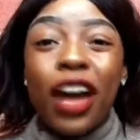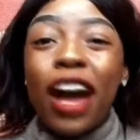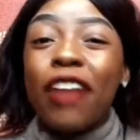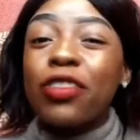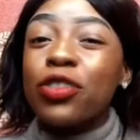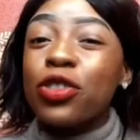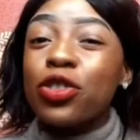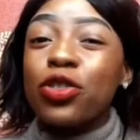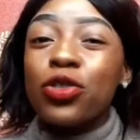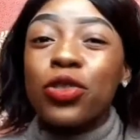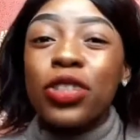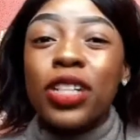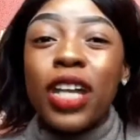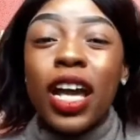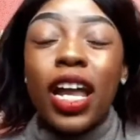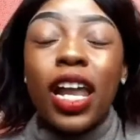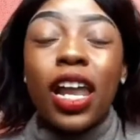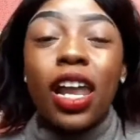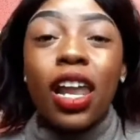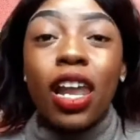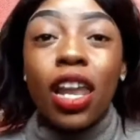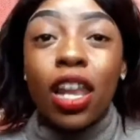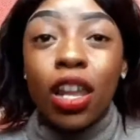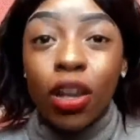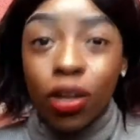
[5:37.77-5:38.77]
you have to drink
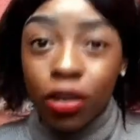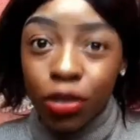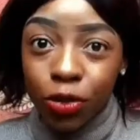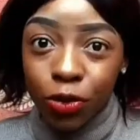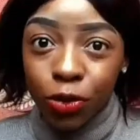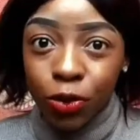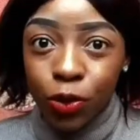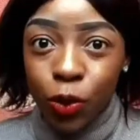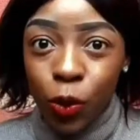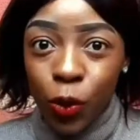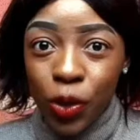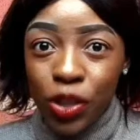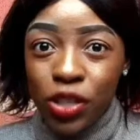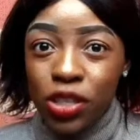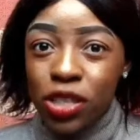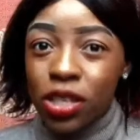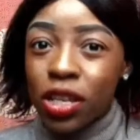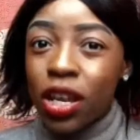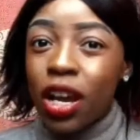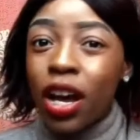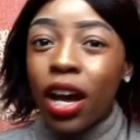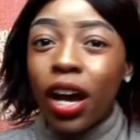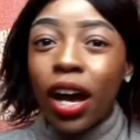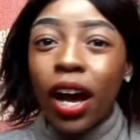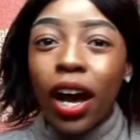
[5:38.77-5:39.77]
a lot of
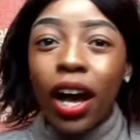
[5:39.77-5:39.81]
fluids.